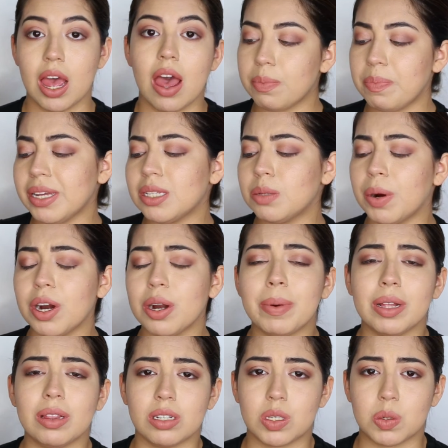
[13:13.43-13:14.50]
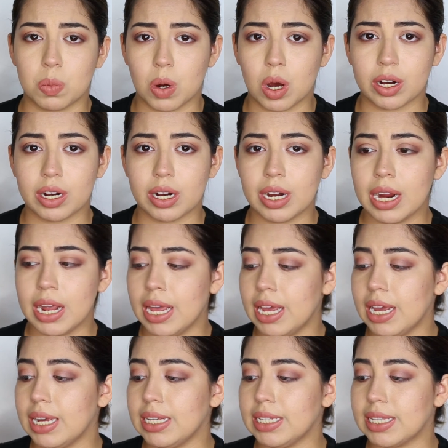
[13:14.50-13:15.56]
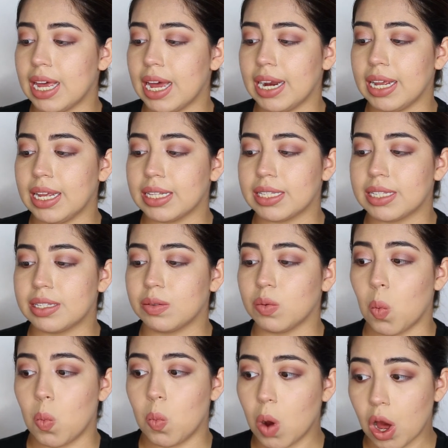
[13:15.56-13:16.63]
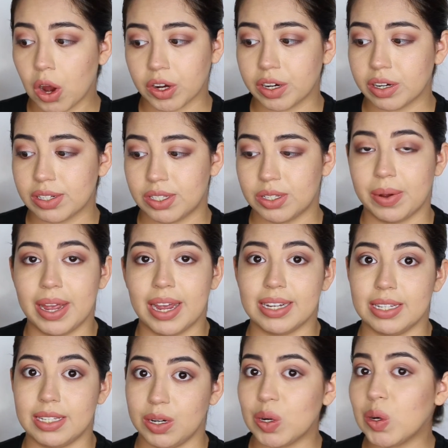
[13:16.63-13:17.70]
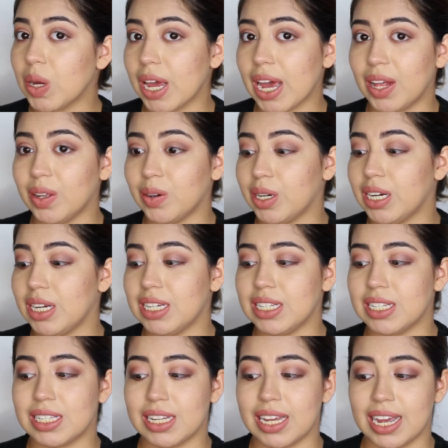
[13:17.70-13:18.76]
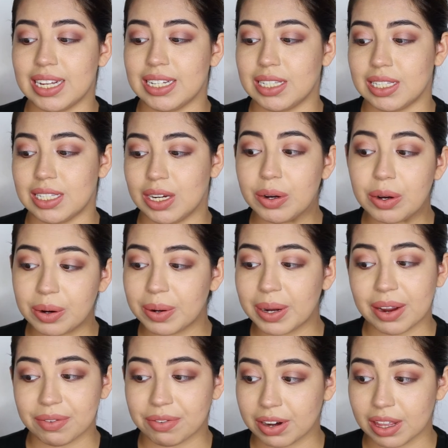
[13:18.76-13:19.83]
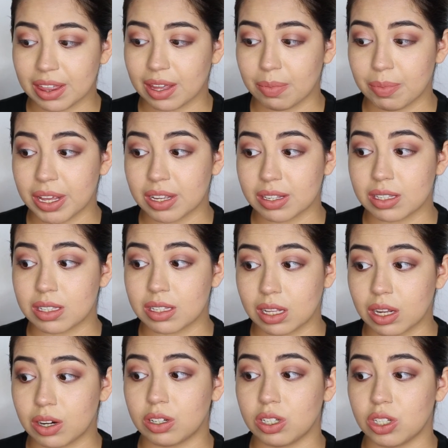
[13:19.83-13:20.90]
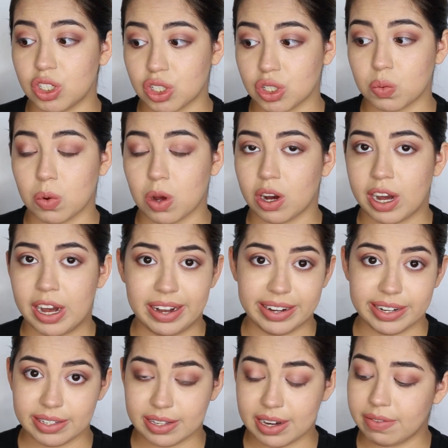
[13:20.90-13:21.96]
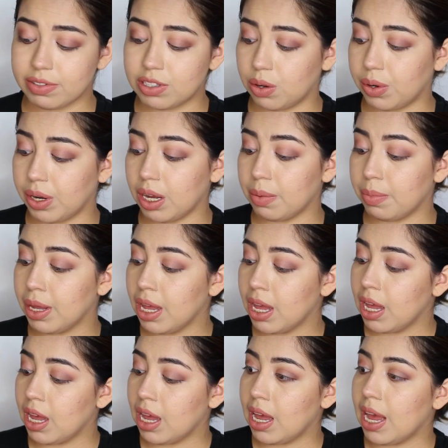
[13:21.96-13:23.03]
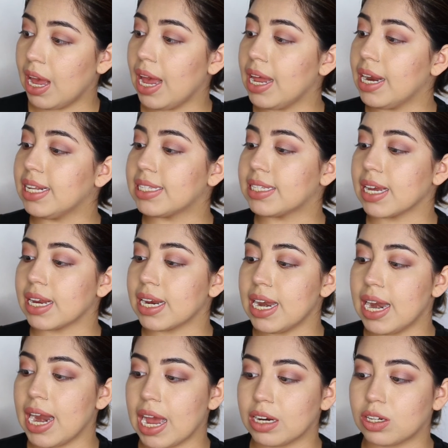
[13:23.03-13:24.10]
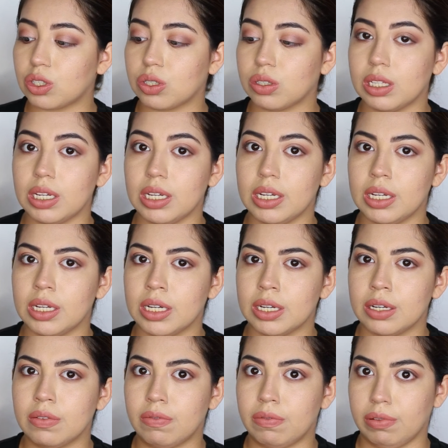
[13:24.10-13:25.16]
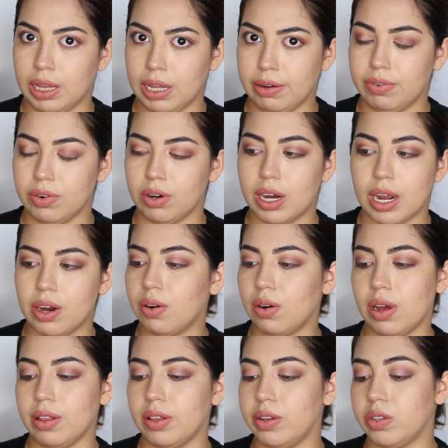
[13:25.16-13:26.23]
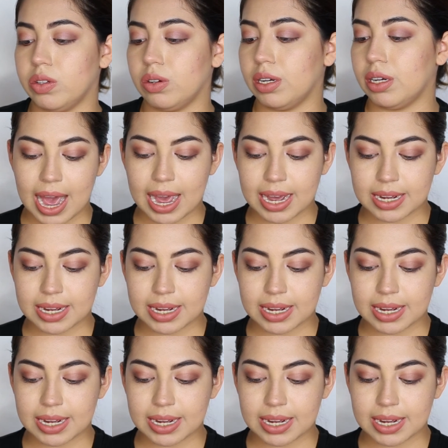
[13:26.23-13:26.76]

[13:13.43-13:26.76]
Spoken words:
The best part about this water is that it's water. So it has 0 calories, it has 0 everything because it's literally just water, and it doesn't have sodium, and it's like naturally flavored. I don't know how they do it.